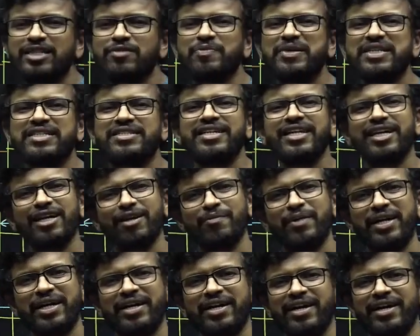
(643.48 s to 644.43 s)
S P is
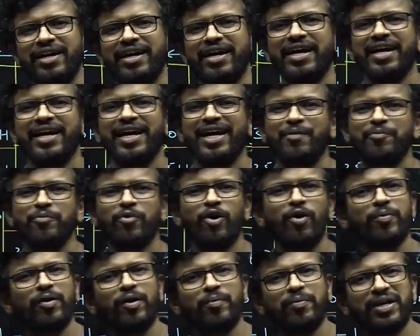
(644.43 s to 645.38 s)
decremented, in
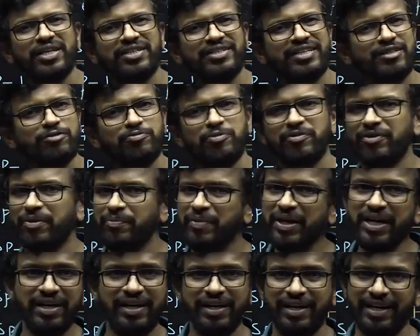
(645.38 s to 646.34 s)
pop operation S P will
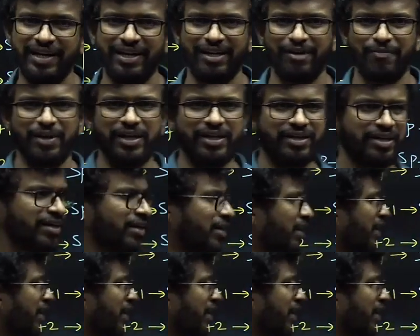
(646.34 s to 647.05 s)
be incremented.